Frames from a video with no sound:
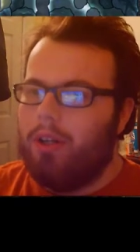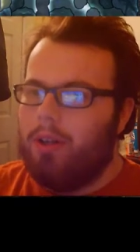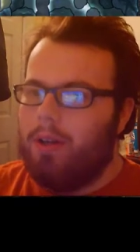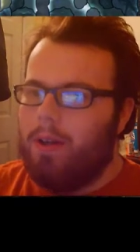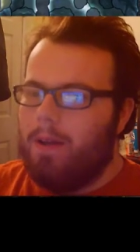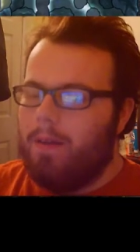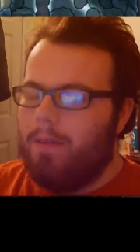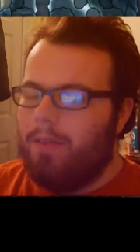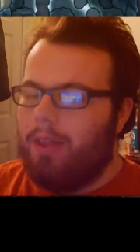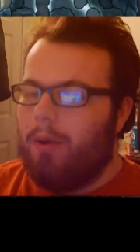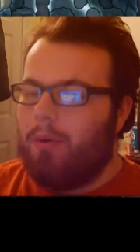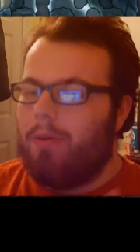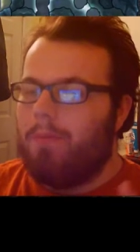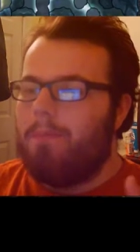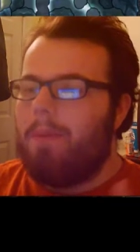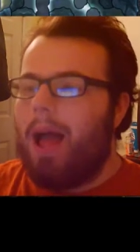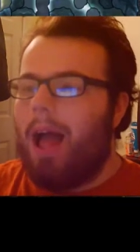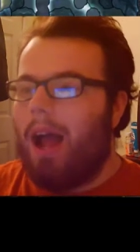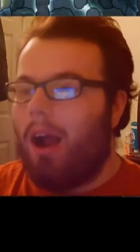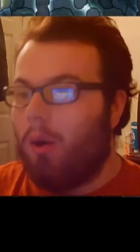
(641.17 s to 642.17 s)
They were
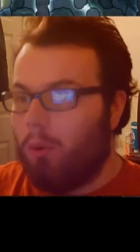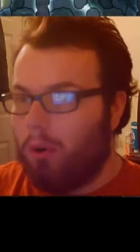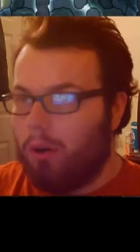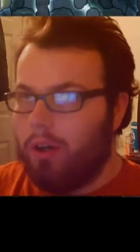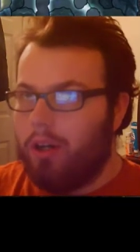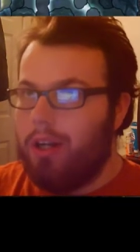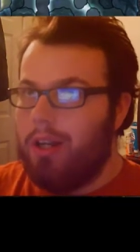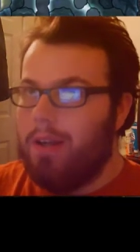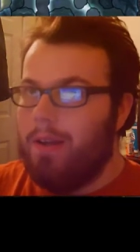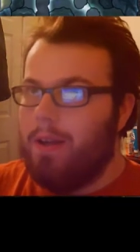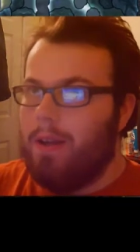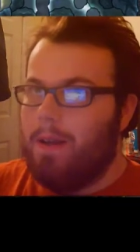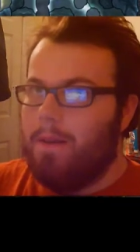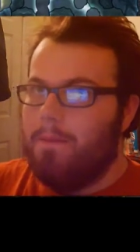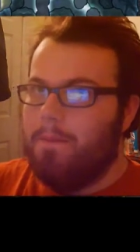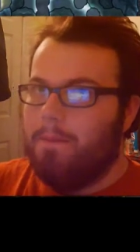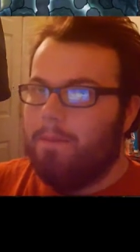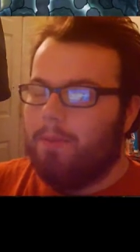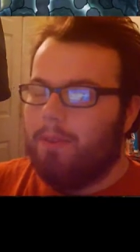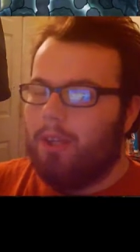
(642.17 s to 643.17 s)
powered,
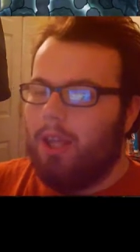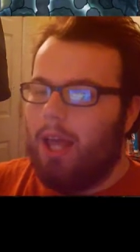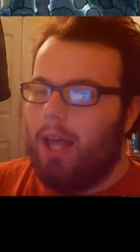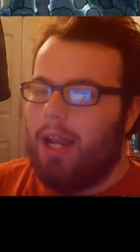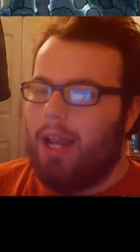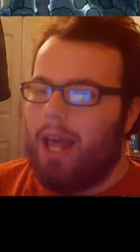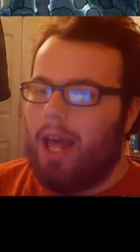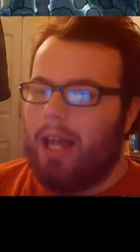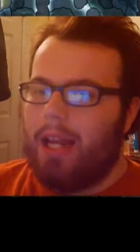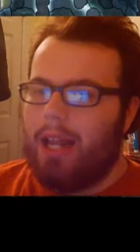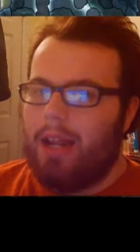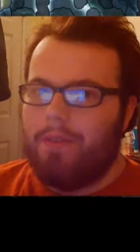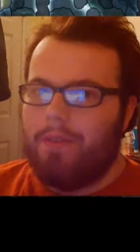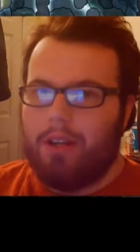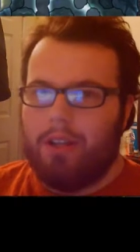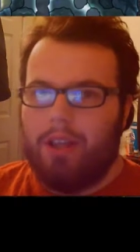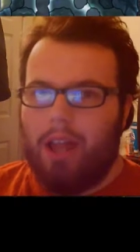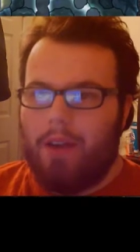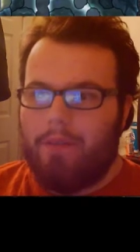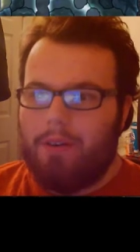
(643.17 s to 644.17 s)
and I had
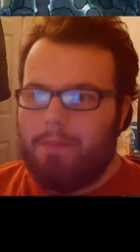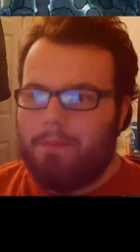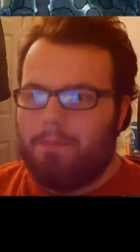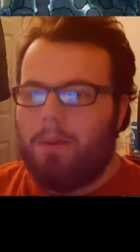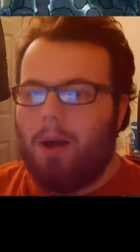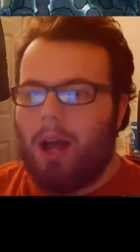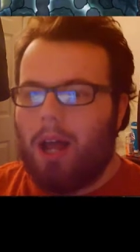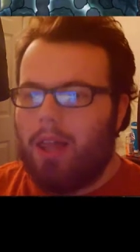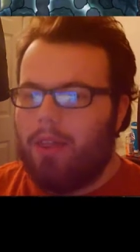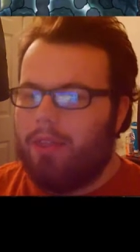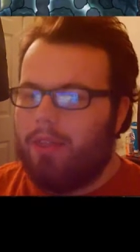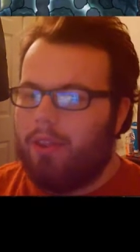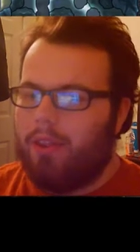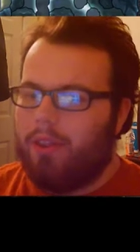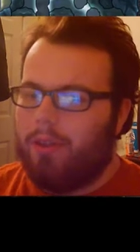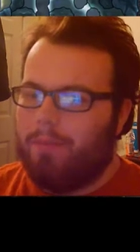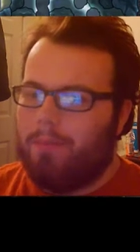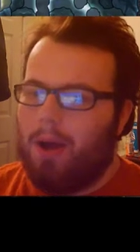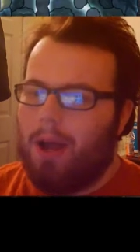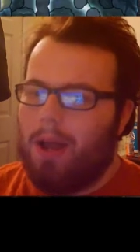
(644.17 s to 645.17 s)

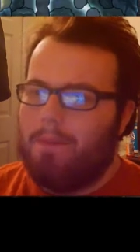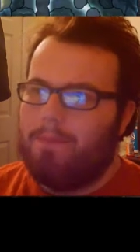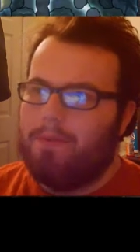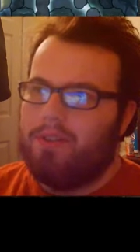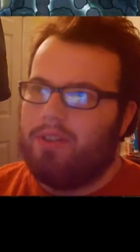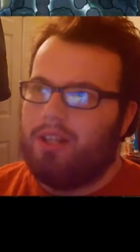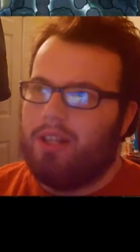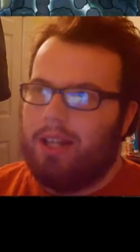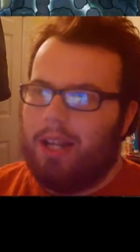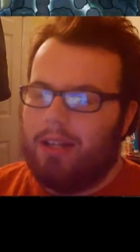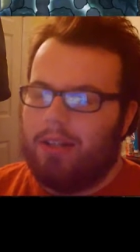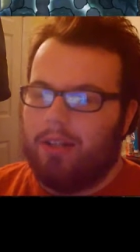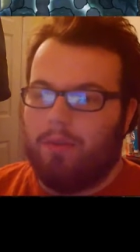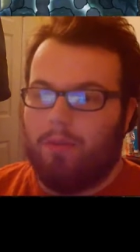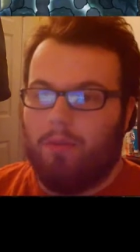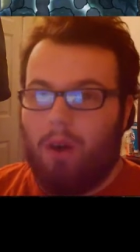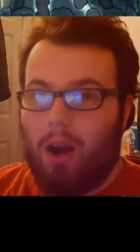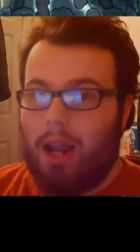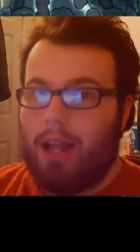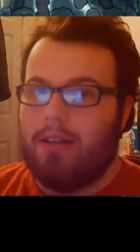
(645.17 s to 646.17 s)
the pipes connected
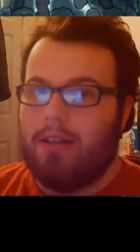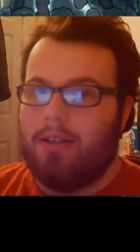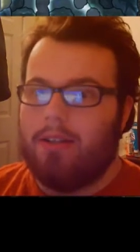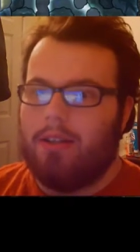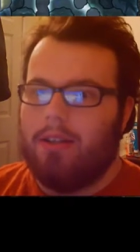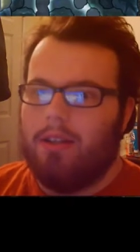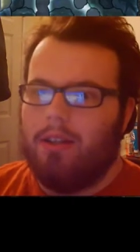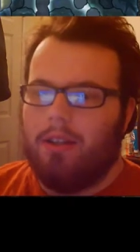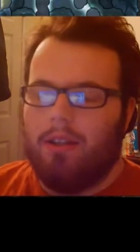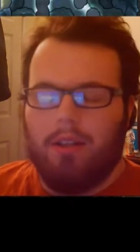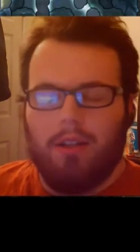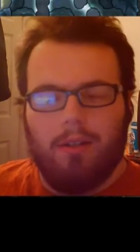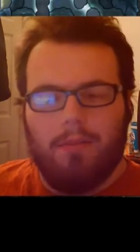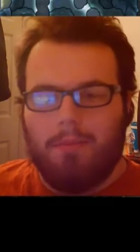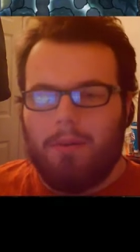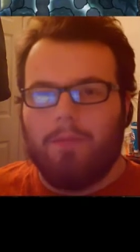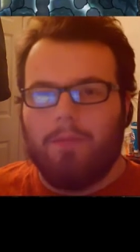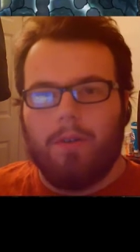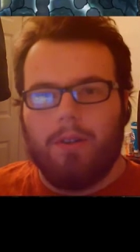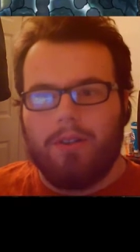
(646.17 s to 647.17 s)
right,
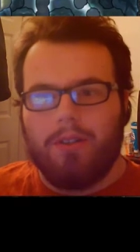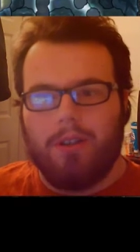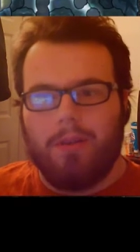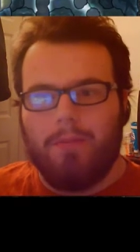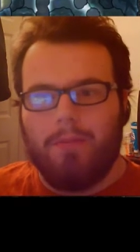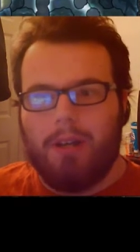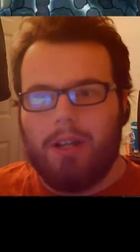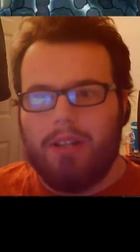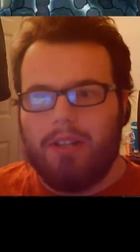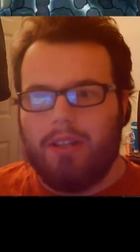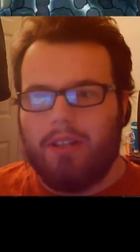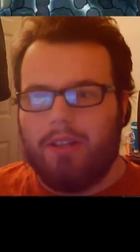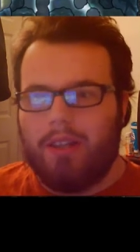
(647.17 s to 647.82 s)
but for some reason